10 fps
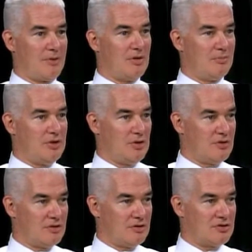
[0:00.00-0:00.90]

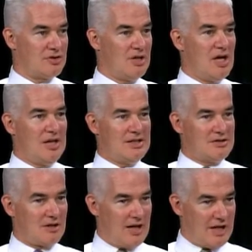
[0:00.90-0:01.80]
computers,
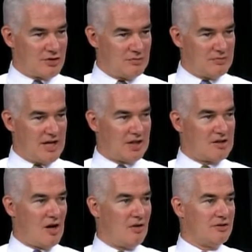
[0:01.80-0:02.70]
classroom
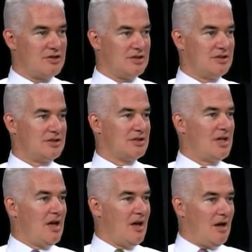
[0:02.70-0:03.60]
technologies,
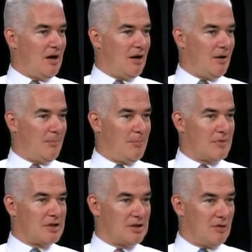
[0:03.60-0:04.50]
um,
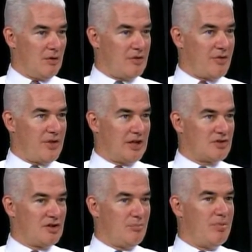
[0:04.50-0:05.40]
you know,
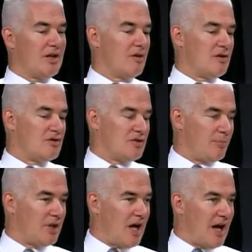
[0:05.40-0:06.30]
things that are bigger than
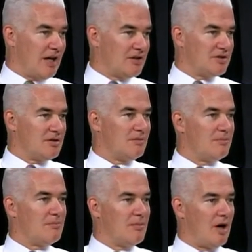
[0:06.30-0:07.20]
supplies
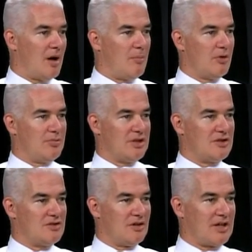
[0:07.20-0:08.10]
um, would be
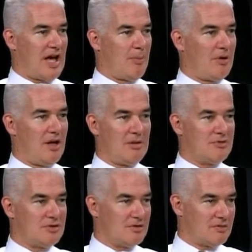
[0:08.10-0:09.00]
considered capital
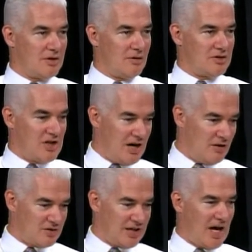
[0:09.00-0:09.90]
items. So, you know, a
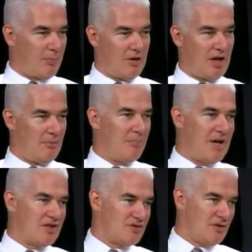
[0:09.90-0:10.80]
chair is a capital item, a
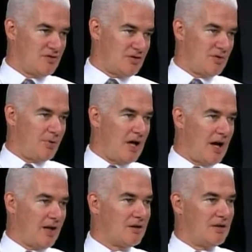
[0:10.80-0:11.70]
pencil is a
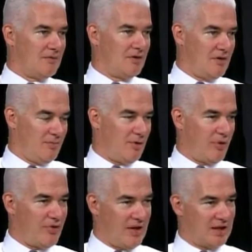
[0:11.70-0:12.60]
supply, okay. even though they're
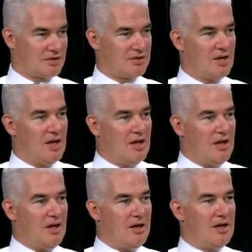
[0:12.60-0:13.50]
both things.
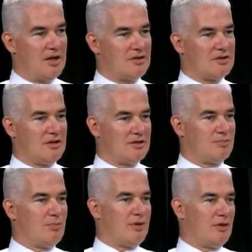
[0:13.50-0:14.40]
Okay. And it's it's
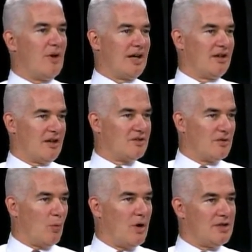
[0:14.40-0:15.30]
pretty regulated as
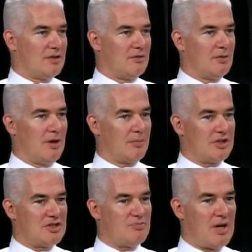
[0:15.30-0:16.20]
to what you um,
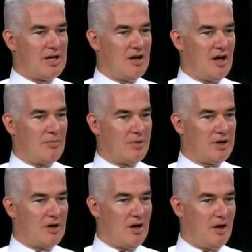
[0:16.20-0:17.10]
can spend it on.
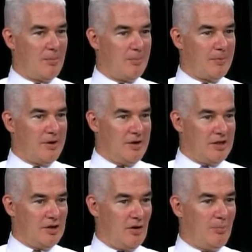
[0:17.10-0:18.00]
But, um,
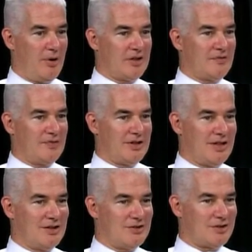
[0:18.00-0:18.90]
you know, our bus
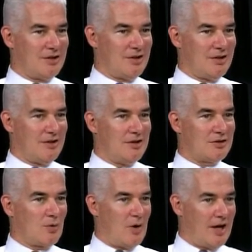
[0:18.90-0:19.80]
fleet is uh,
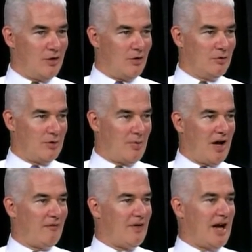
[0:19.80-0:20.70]
is quite old. We
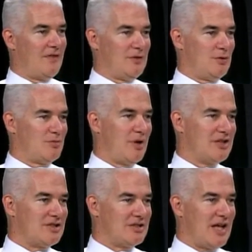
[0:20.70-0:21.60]
bought five used
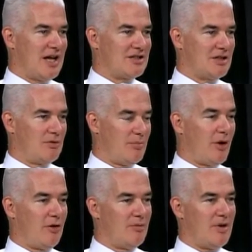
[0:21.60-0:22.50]
buses last year. We
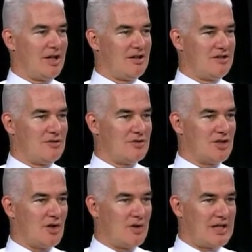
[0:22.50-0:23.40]
borrowed money to do
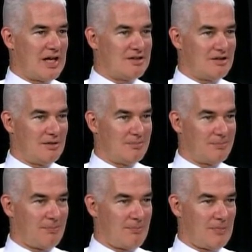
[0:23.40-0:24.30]
so, and that
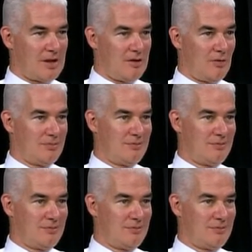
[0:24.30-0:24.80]
um, you know,